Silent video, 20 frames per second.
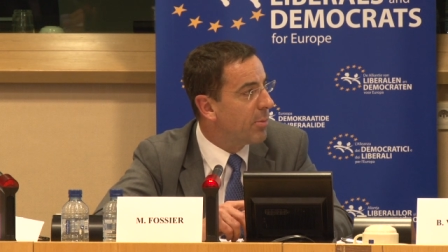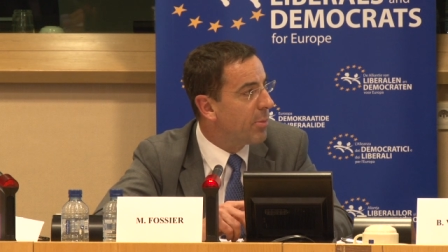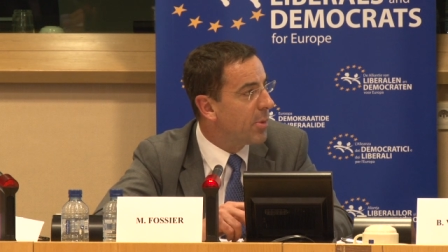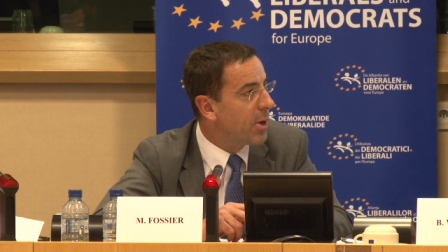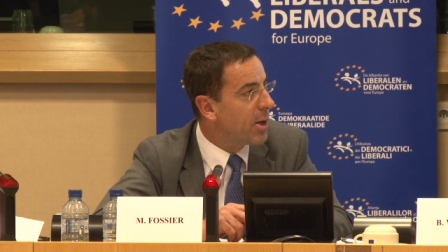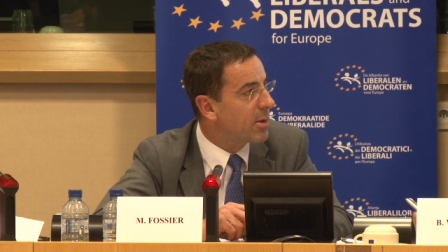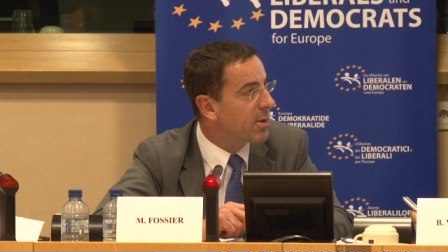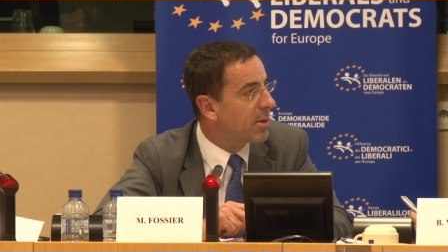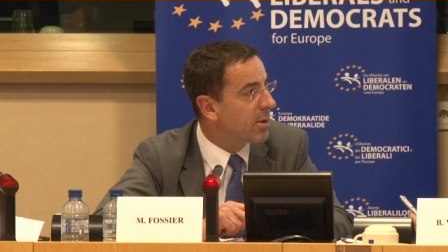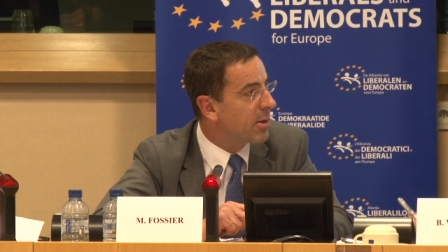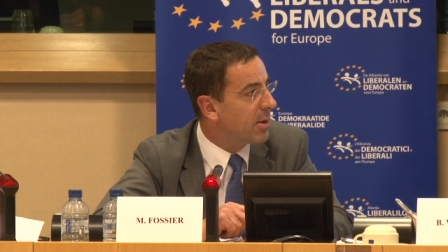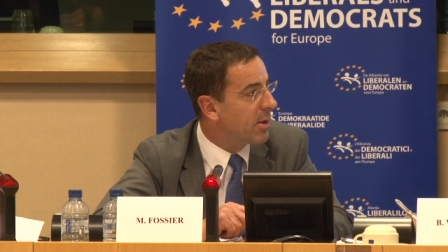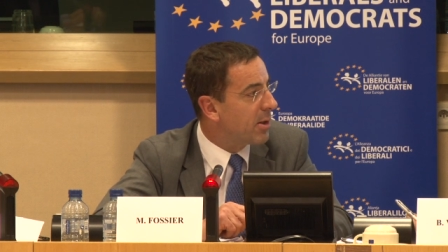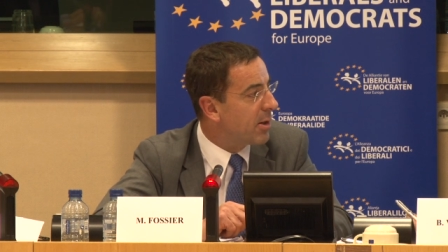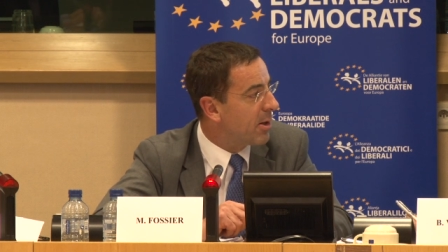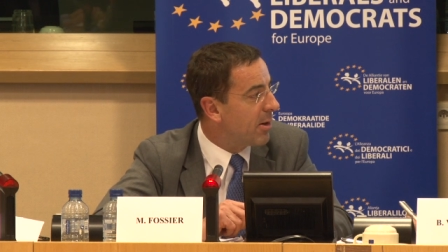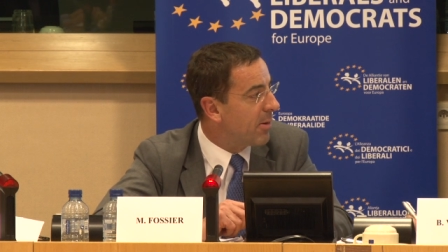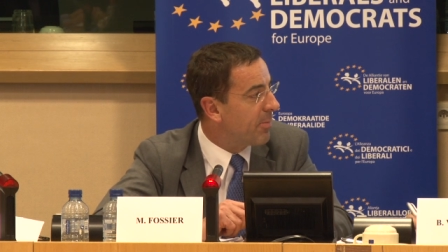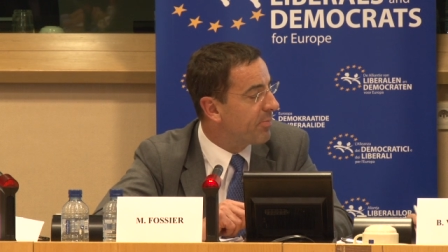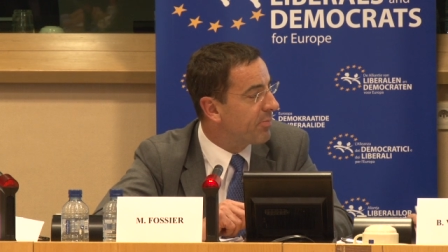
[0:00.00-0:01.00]
But,
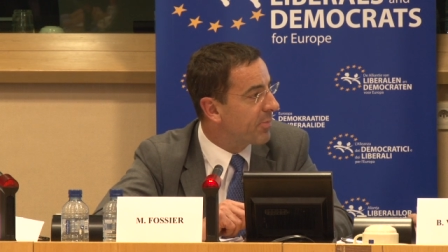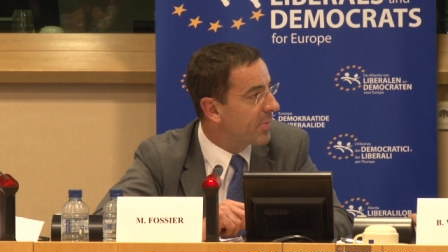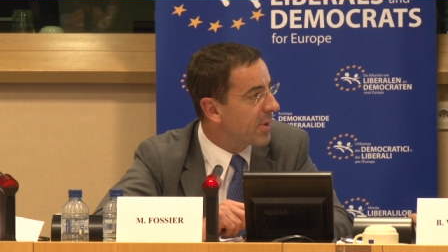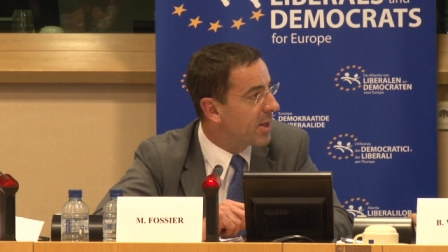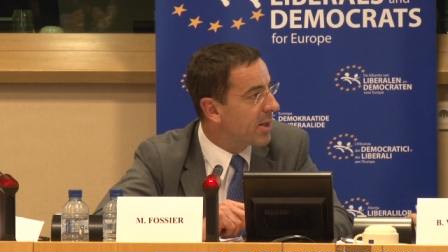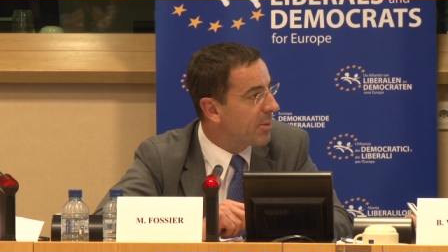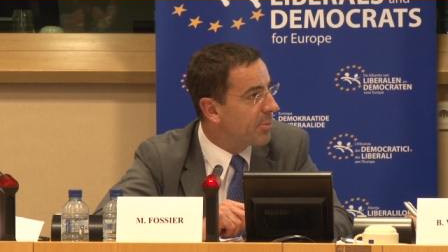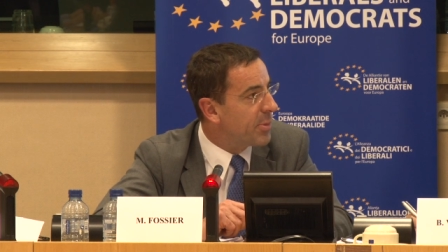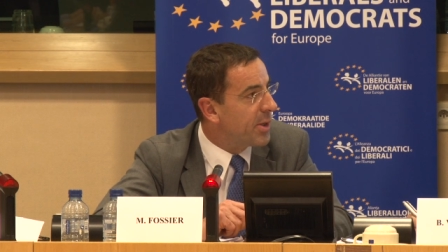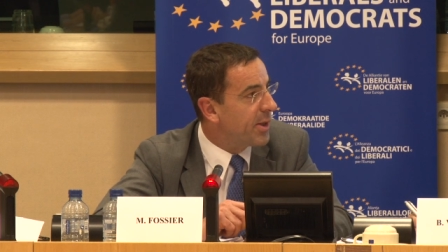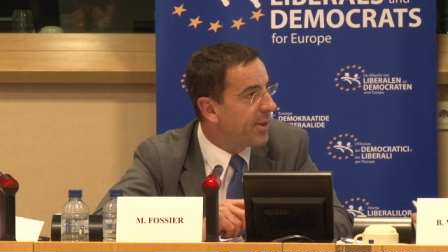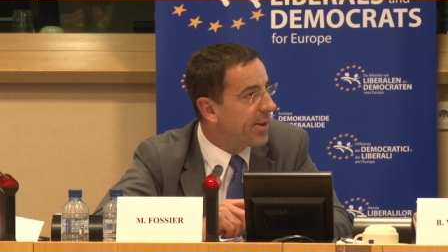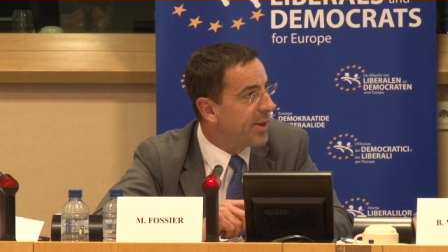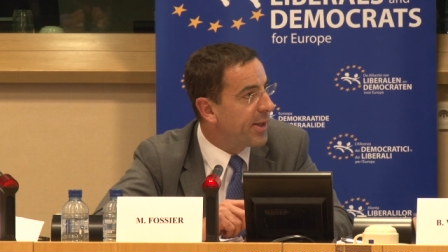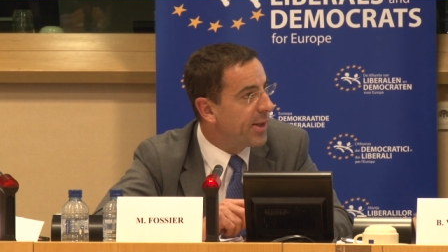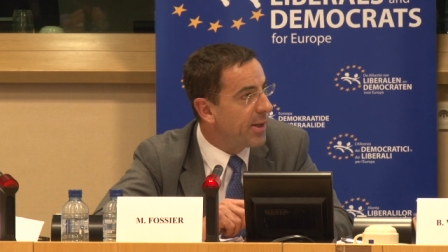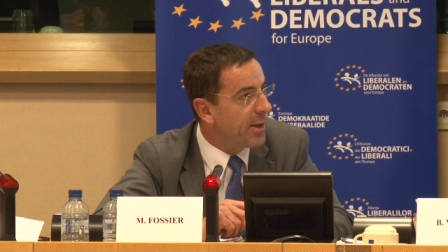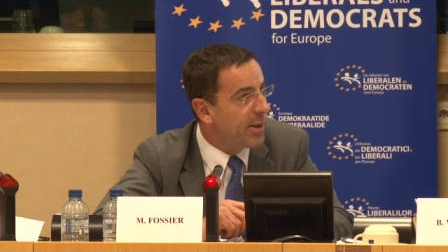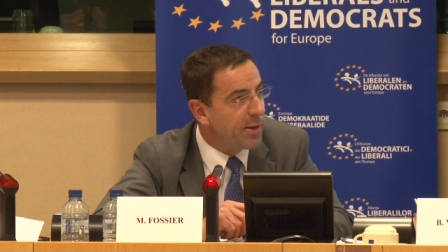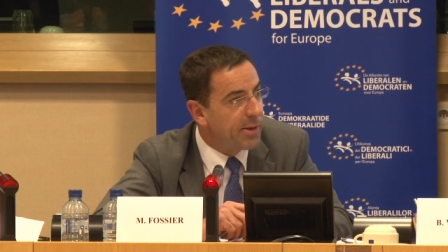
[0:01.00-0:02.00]
I mean,
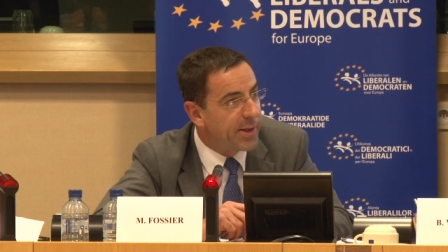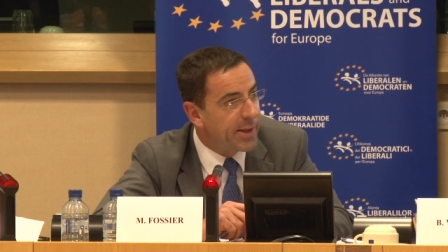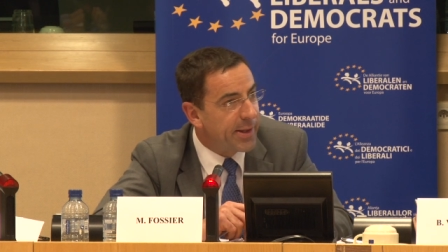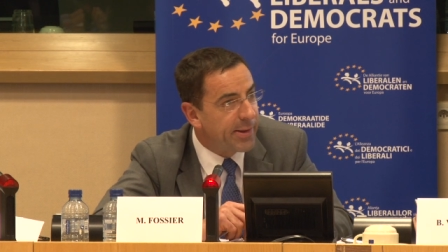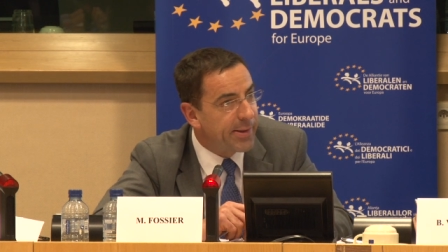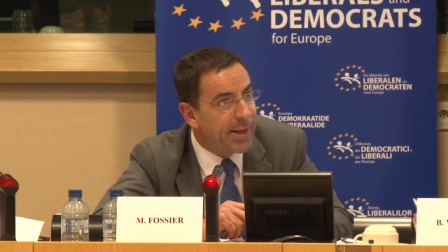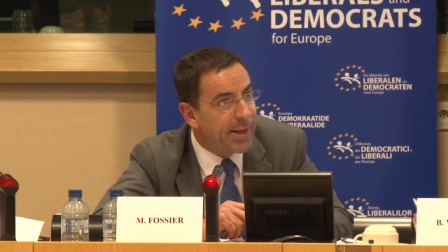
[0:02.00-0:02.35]
the